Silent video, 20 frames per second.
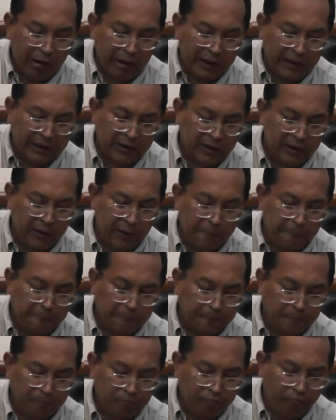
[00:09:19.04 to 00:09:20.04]
Excellent.
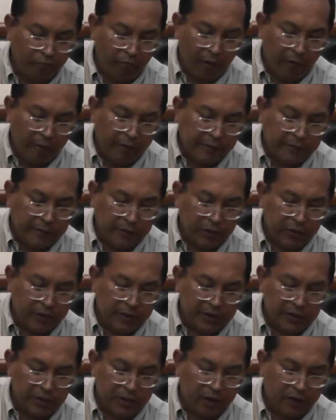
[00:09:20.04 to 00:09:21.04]
So
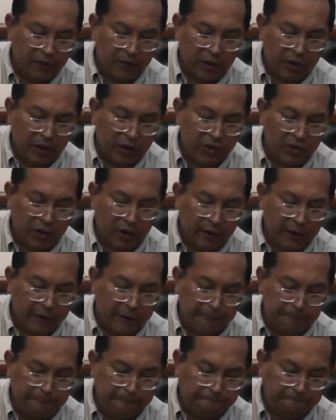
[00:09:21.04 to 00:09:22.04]
this is avocado
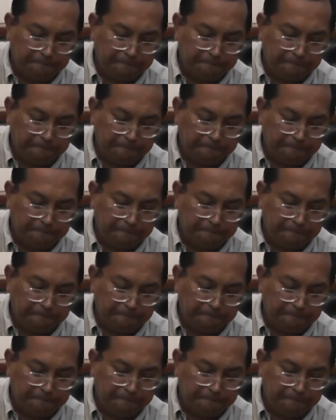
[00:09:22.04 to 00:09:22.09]
chocolate.